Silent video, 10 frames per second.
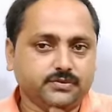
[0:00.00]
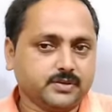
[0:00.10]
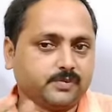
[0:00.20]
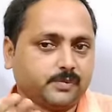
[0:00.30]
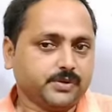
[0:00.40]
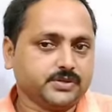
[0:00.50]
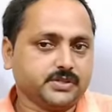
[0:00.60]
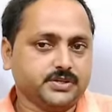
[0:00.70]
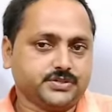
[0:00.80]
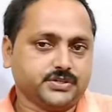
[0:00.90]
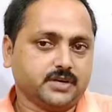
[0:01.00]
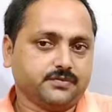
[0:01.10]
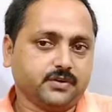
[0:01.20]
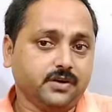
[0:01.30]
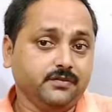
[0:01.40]
preparation start
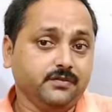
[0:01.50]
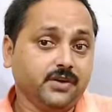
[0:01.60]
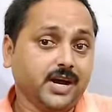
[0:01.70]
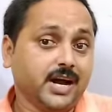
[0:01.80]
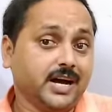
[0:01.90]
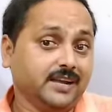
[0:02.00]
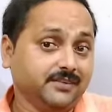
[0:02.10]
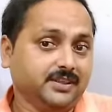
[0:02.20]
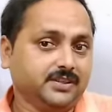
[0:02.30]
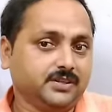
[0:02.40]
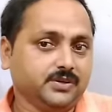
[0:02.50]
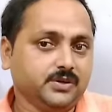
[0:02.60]
from 11th.